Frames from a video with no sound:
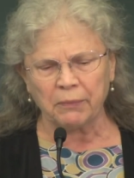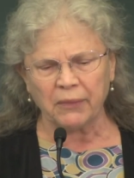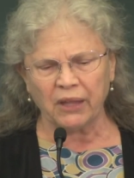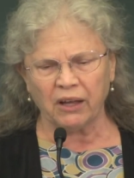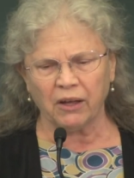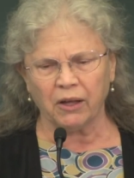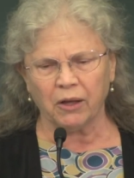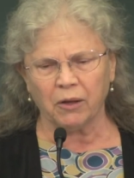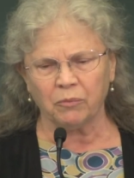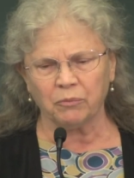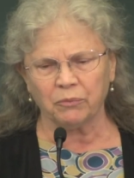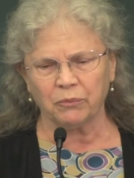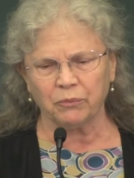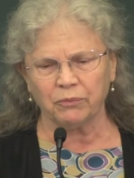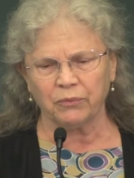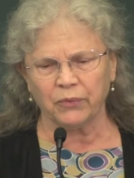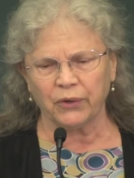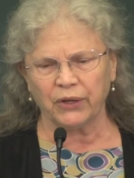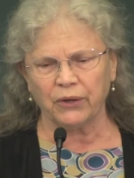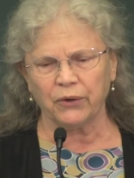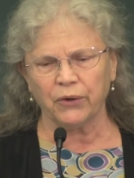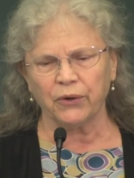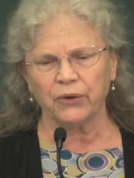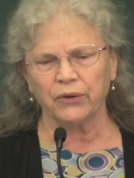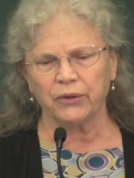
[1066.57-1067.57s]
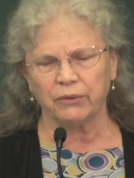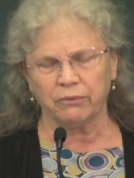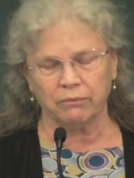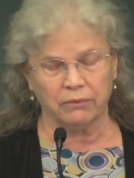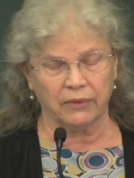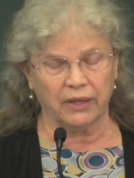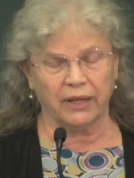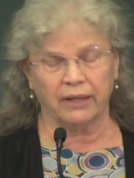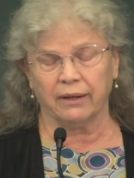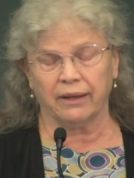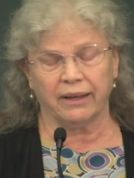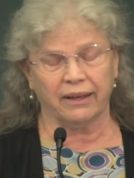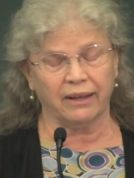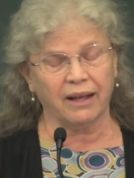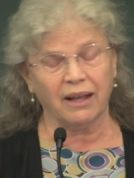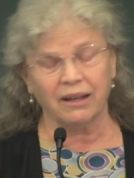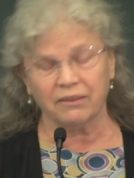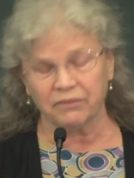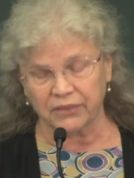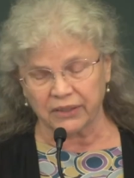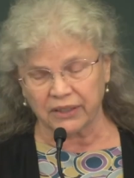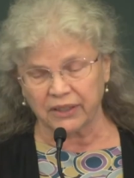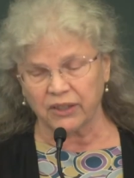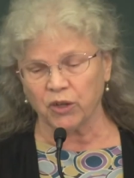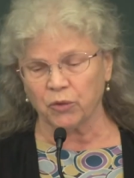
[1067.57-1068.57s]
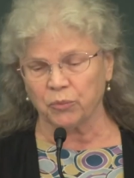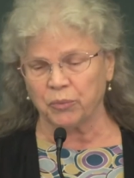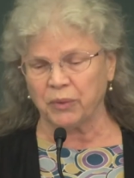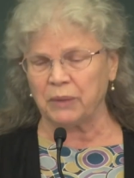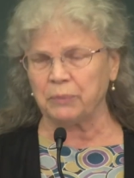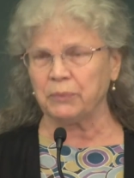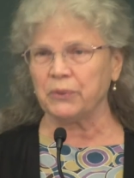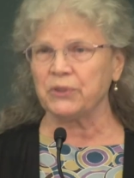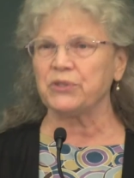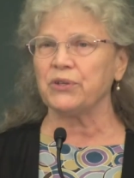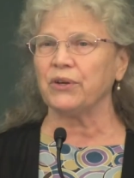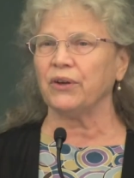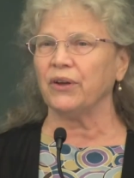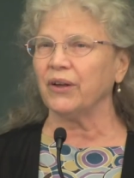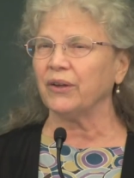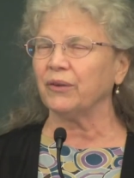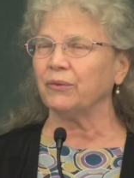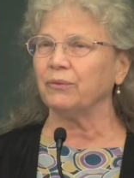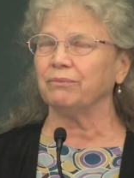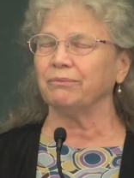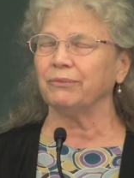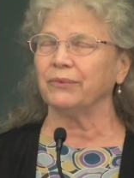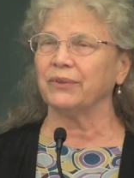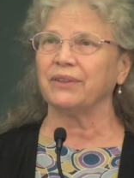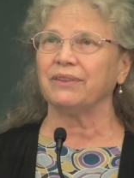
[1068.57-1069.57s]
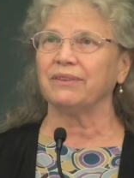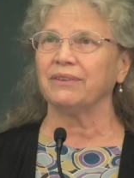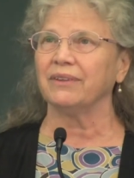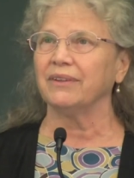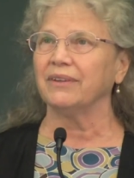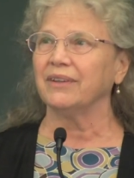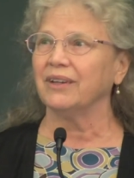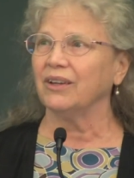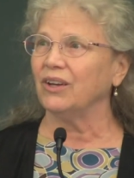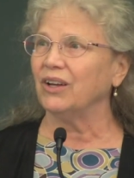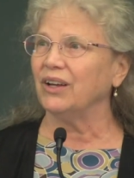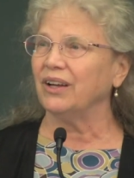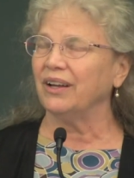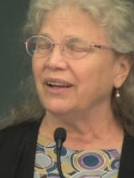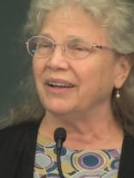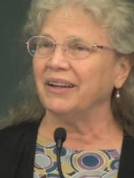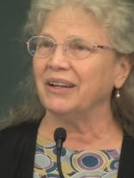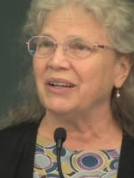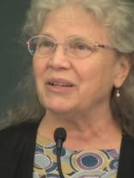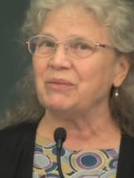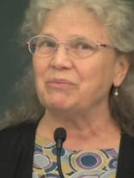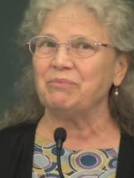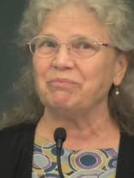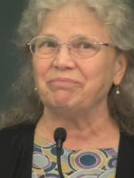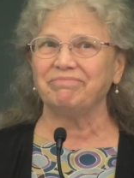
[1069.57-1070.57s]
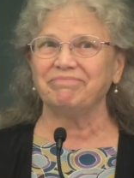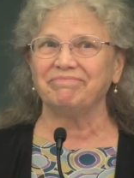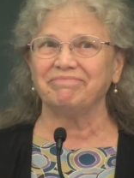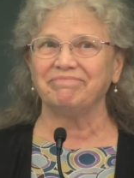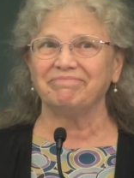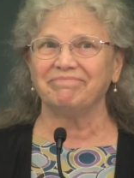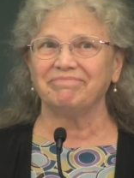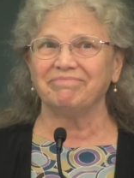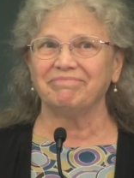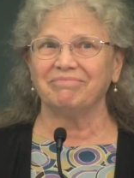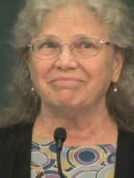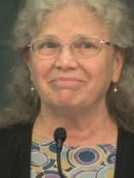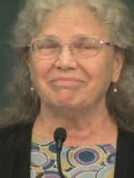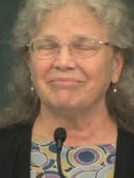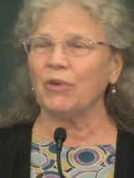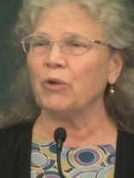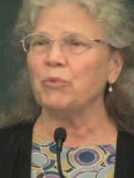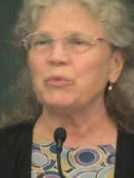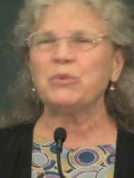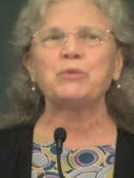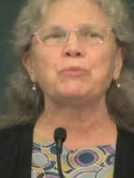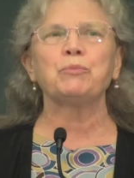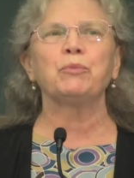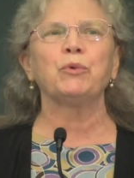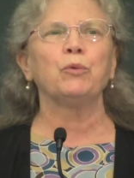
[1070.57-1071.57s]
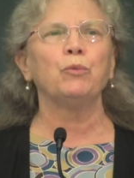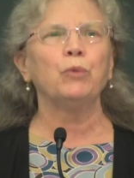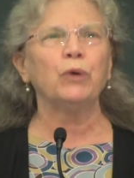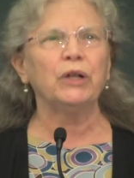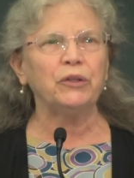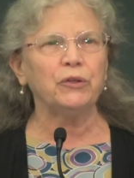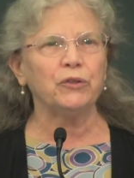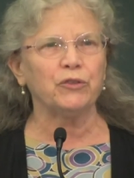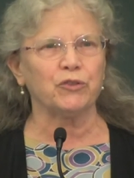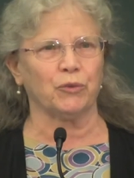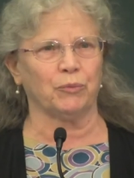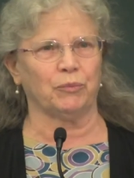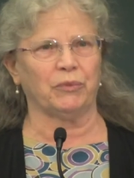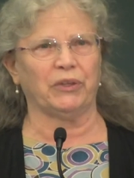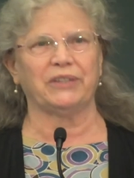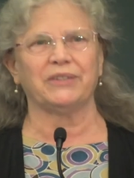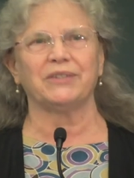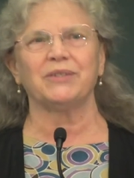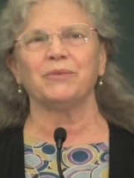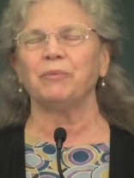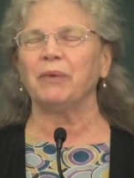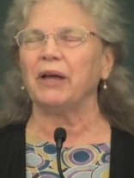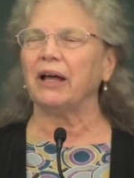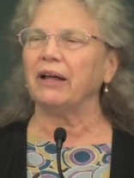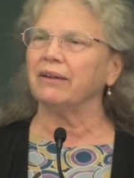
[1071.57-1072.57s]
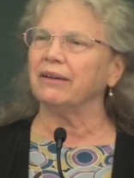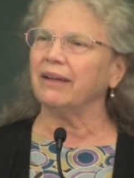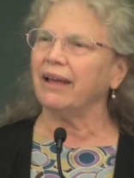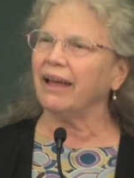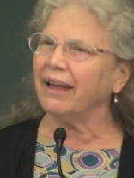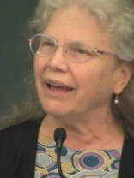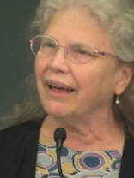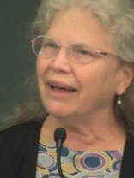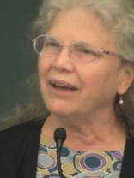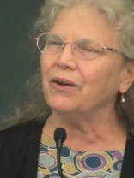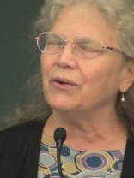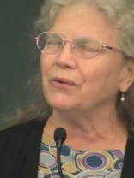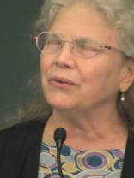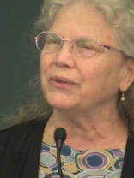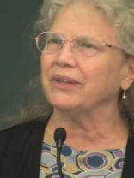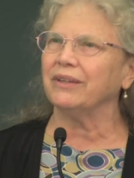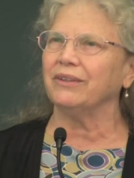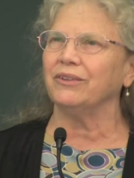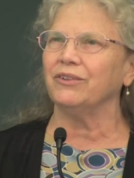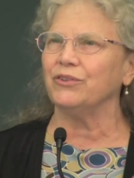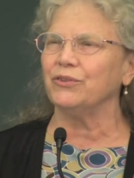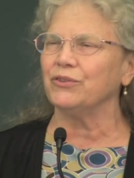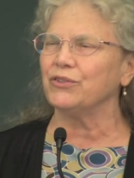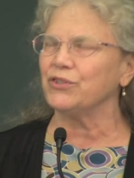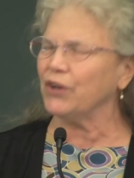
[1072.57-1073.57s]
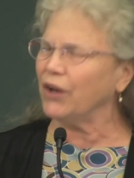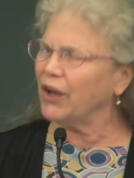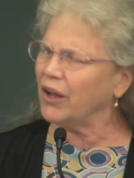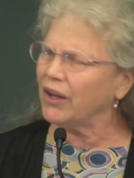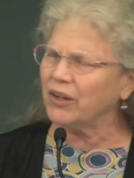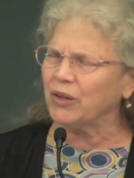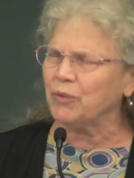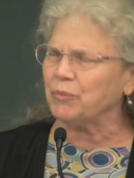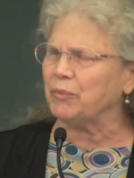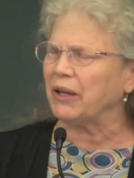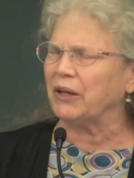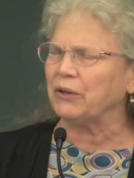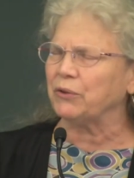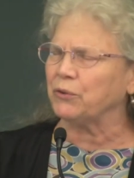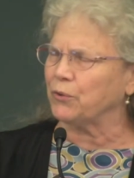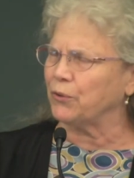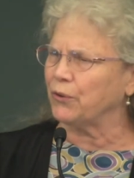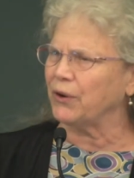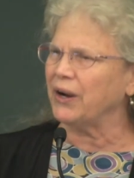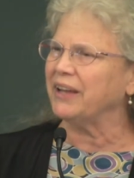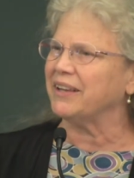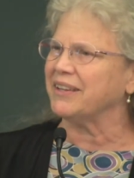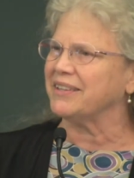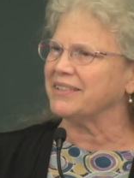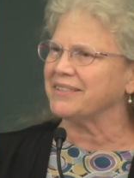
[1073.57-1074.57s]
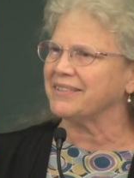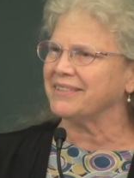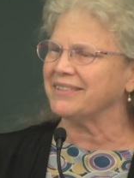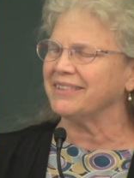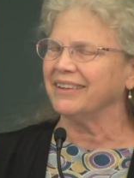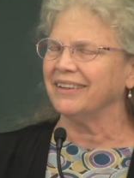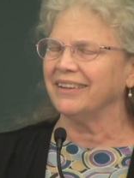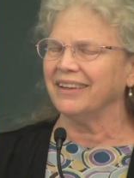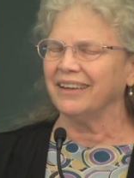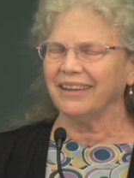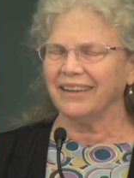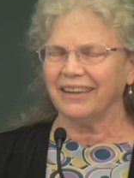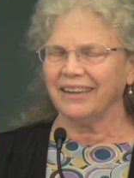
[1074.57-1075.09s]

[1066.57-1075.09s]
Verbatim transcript: Um, we heard, and I often hear people talk with um, almost bewilderment about how can you talk about Christ?